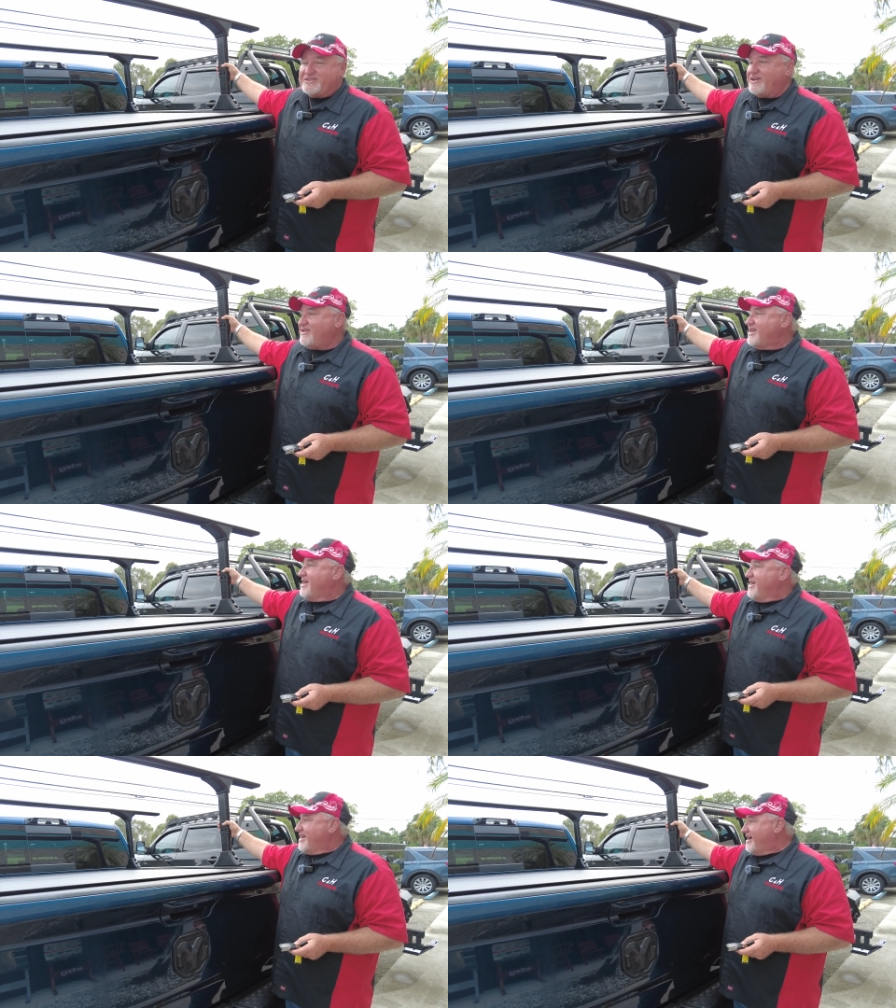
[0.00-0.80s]
So
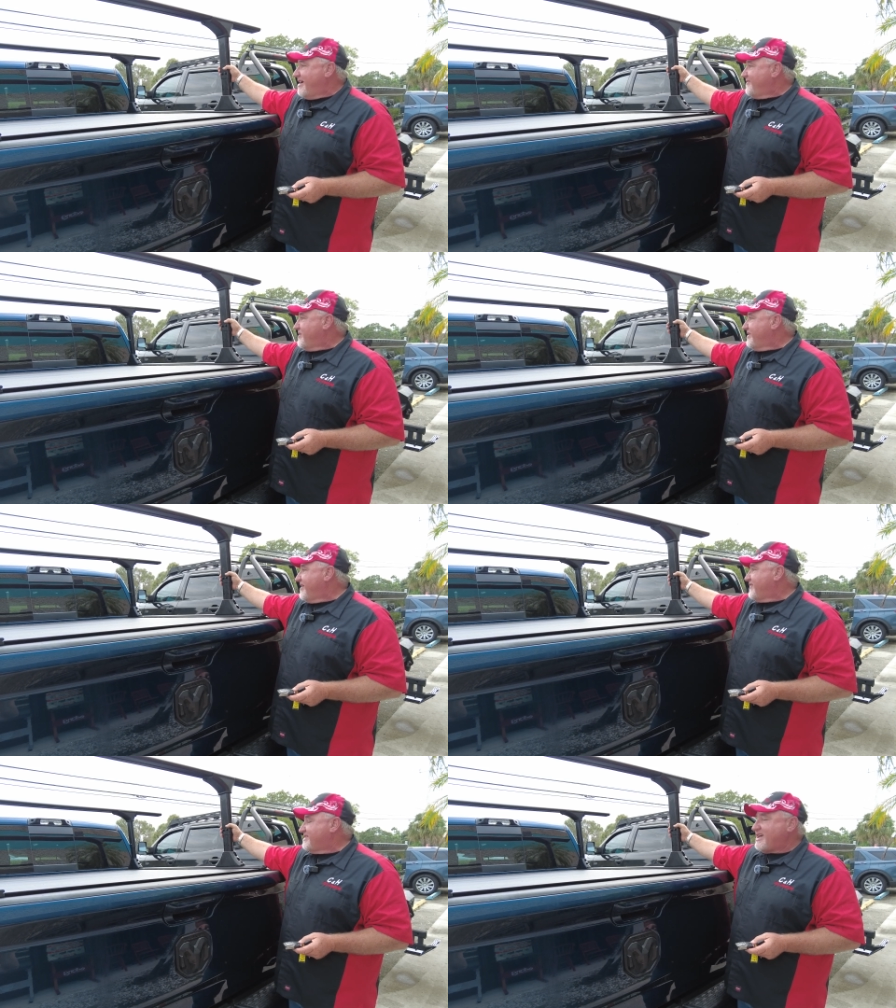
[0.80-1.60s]
uh, if you
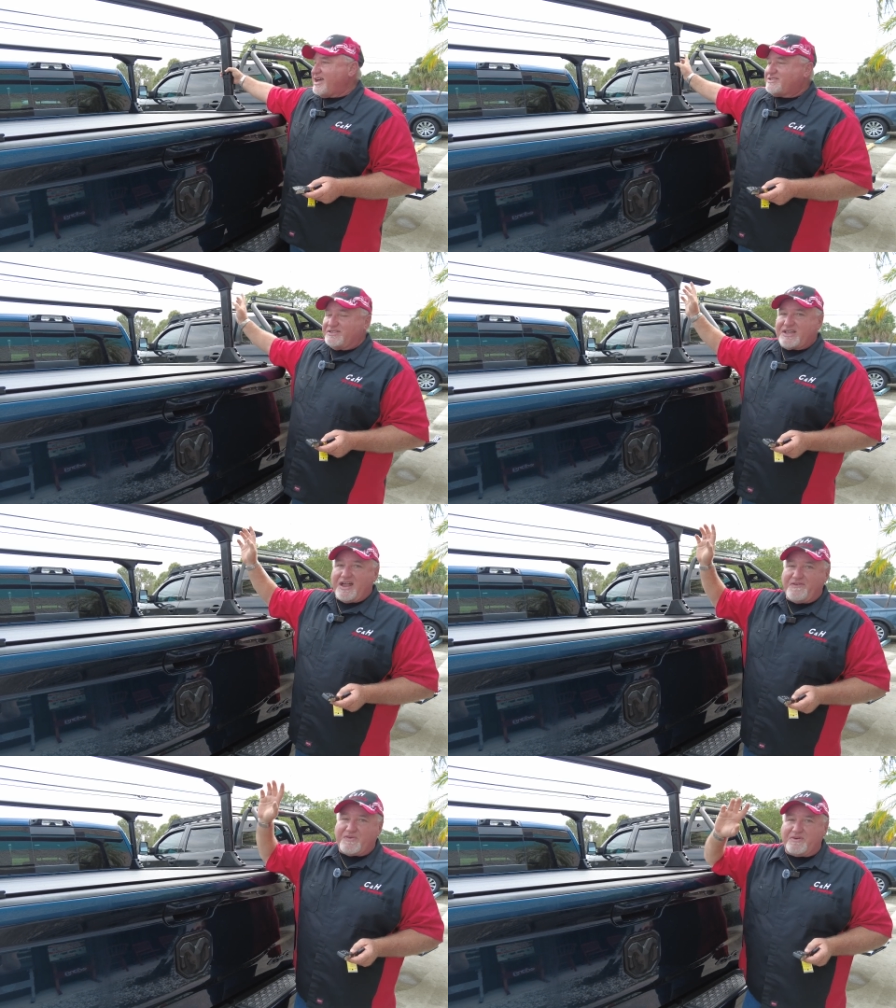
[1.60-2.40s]
live in Texas,
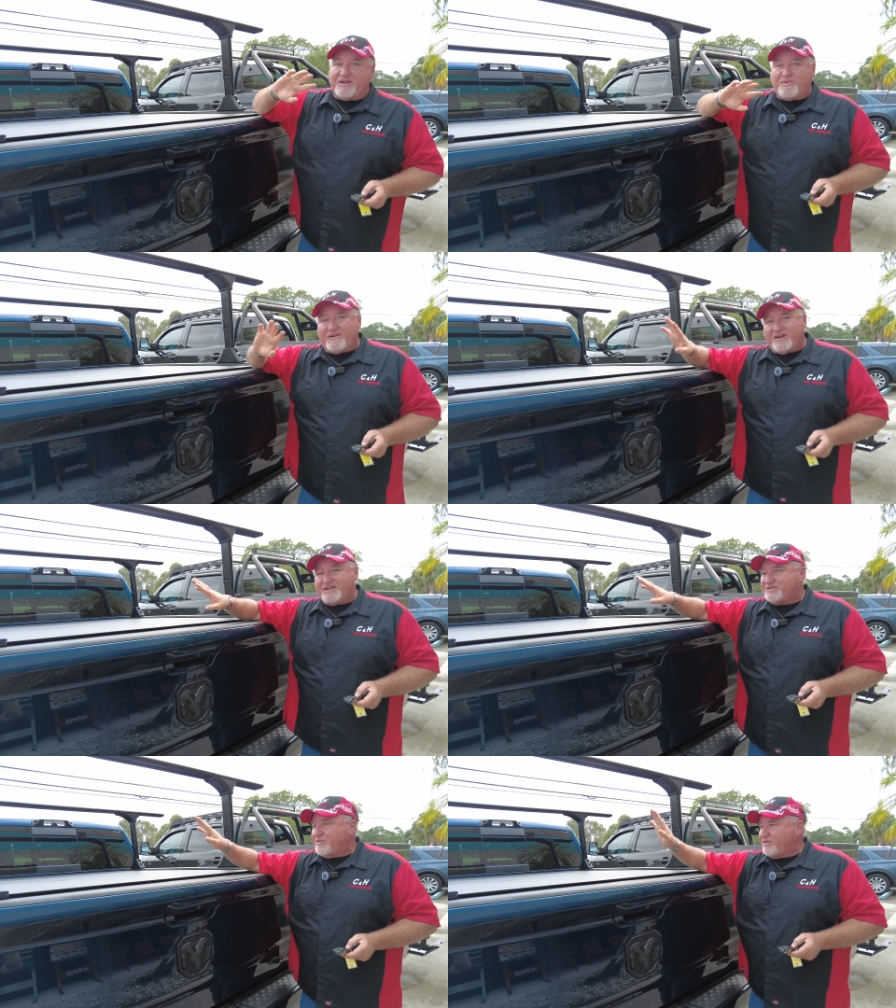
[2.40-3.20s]
California, wherever it
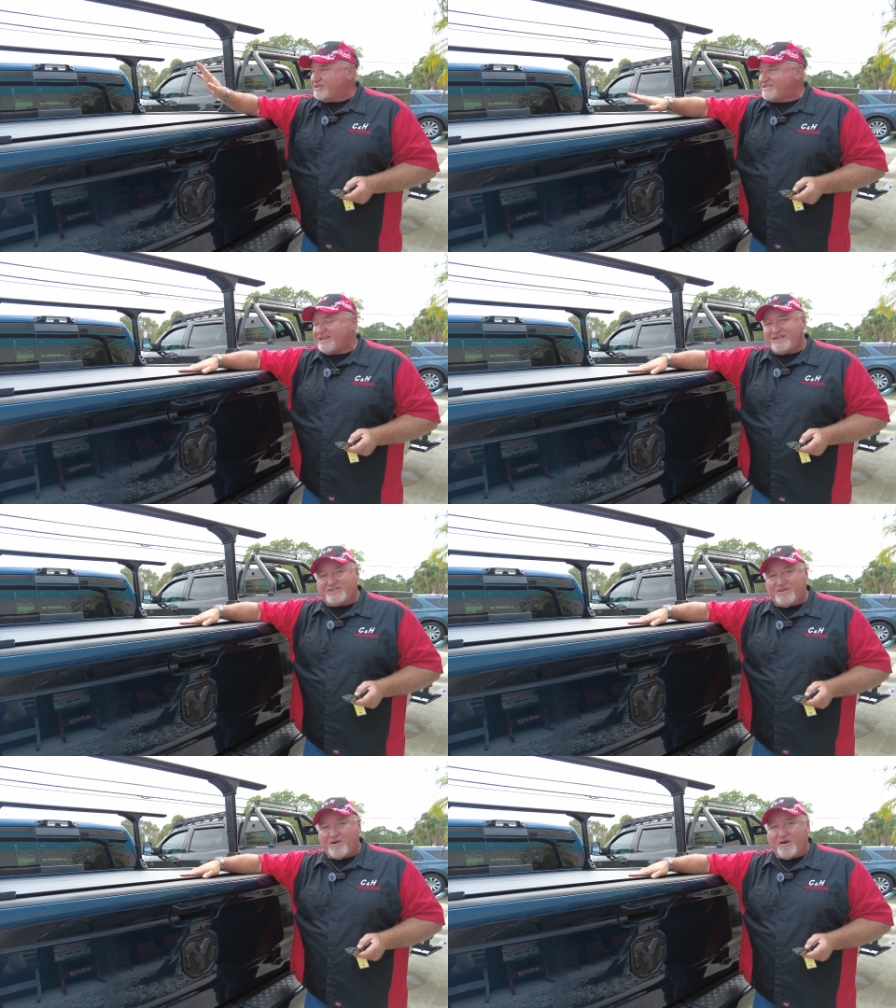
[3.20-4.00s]
is, we'll send it
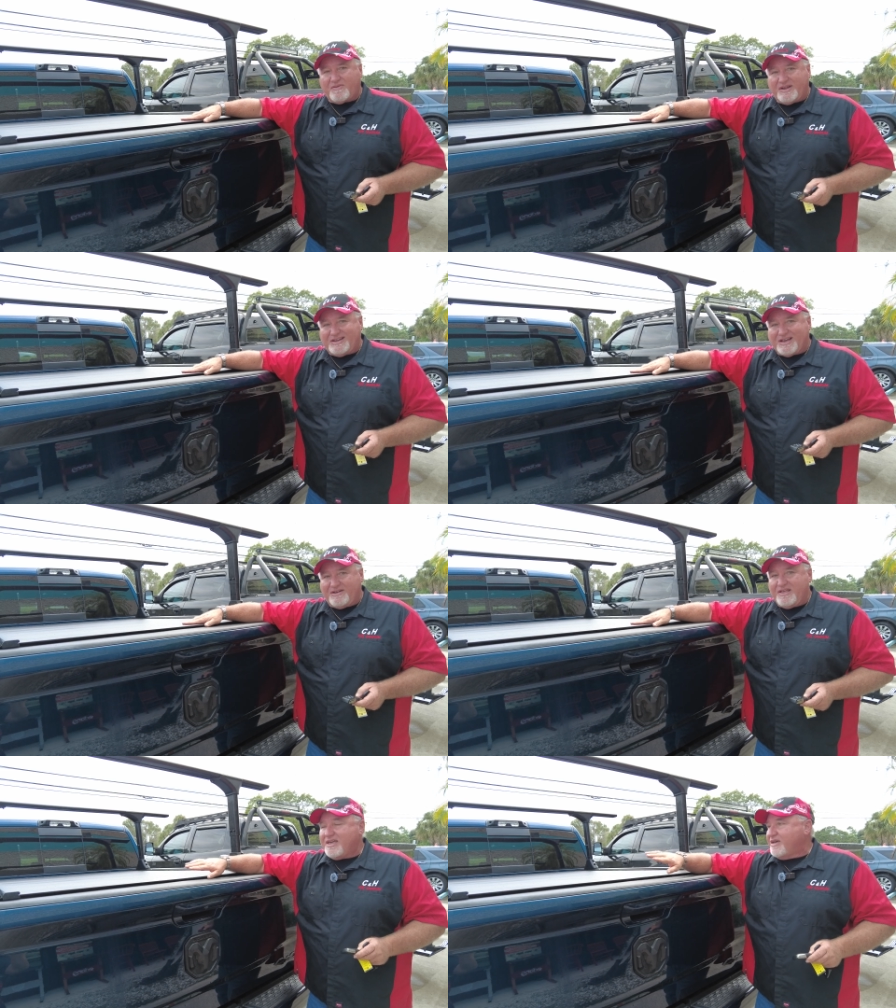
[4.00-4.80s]
to you already
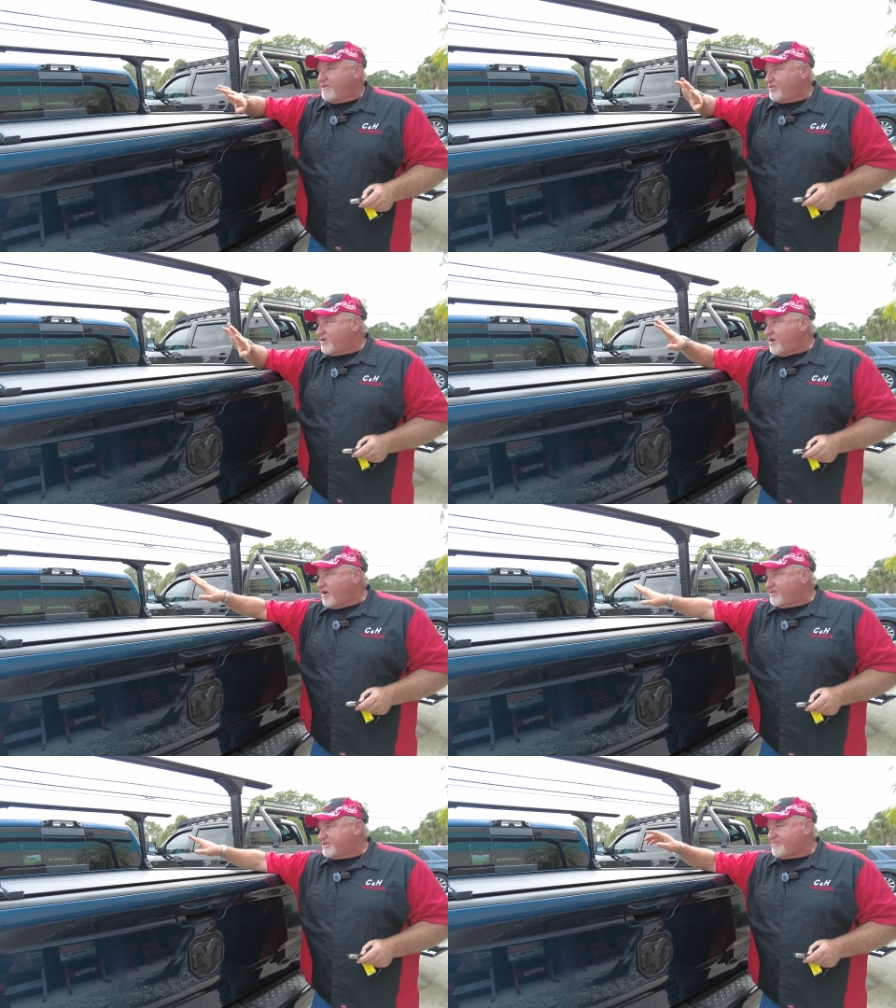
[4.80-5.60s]
done with
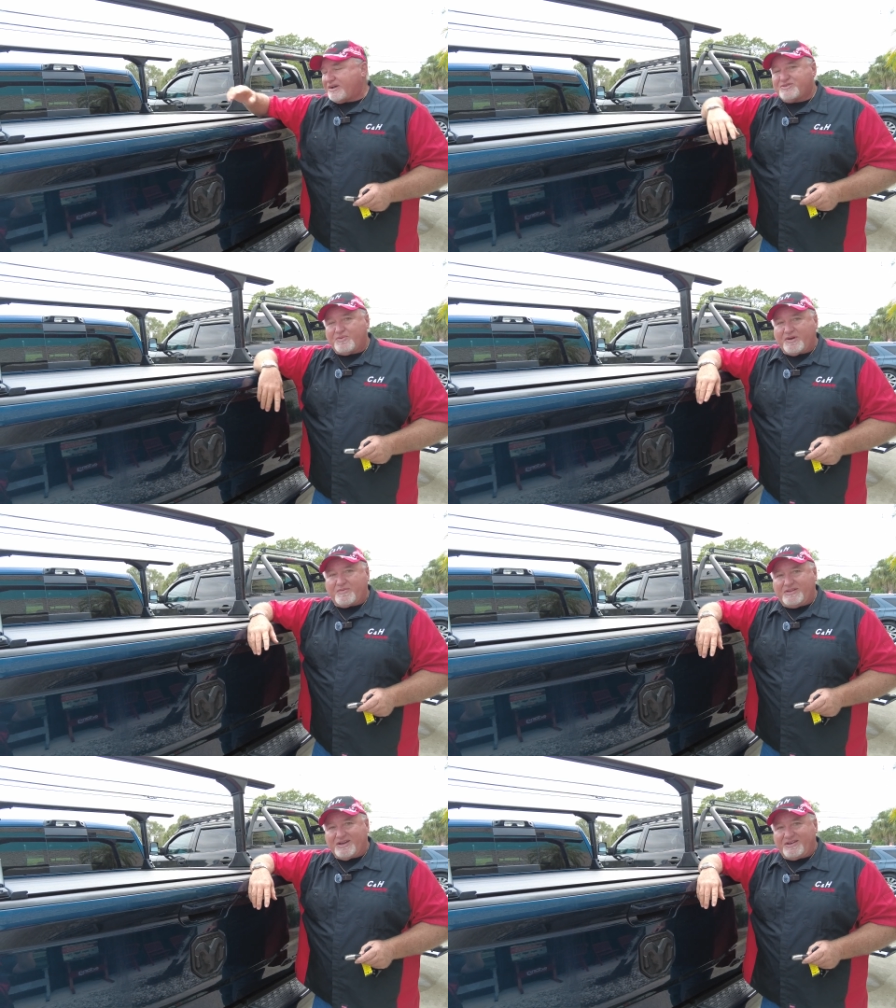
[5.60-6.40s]
all this special
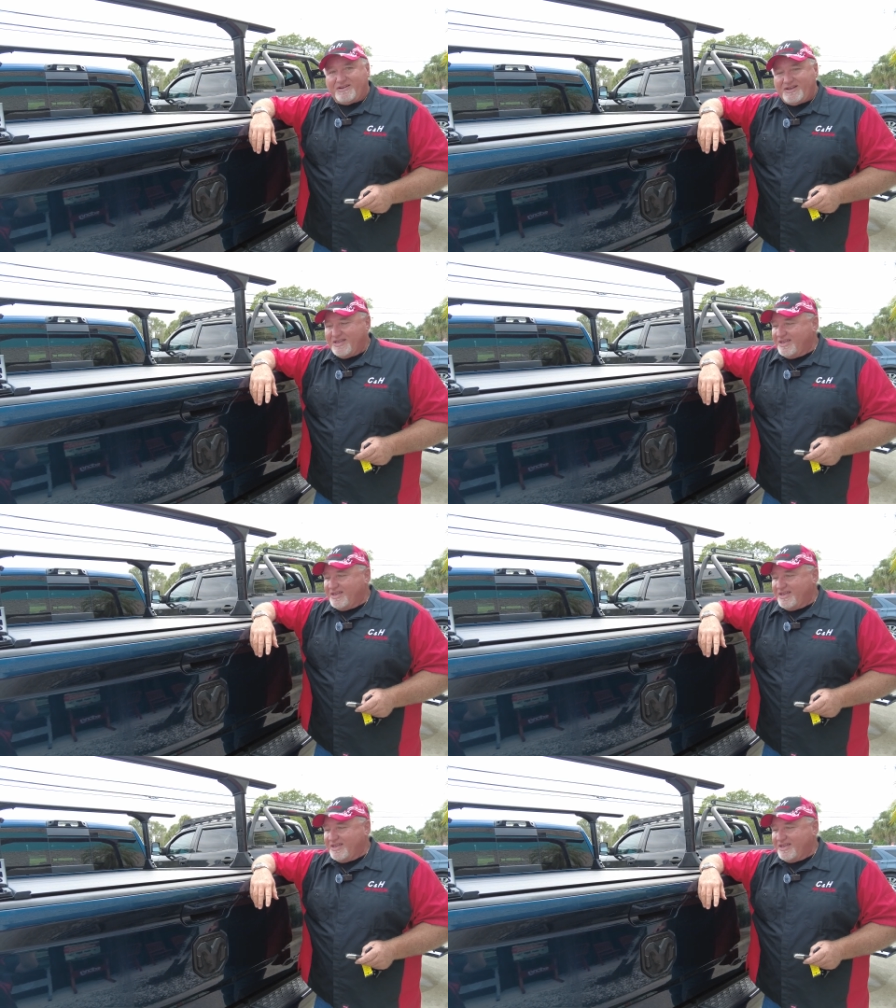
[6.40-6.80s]
work we've done here.